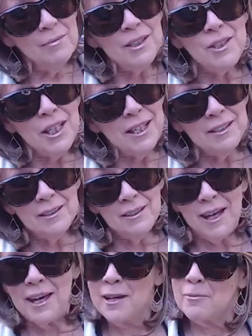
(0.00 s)
channel,
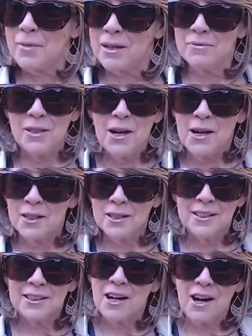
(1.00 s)
and my blog,
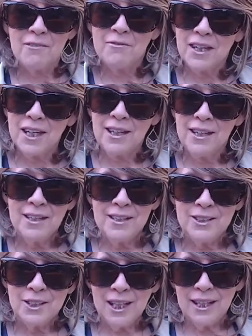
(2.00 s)
coffee,
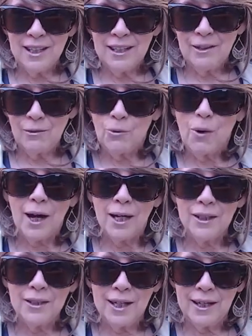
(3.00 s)
tea,
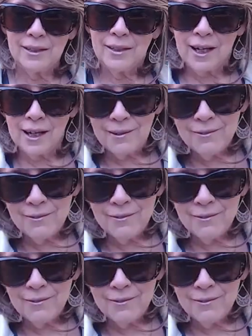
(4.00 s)
wine, and life.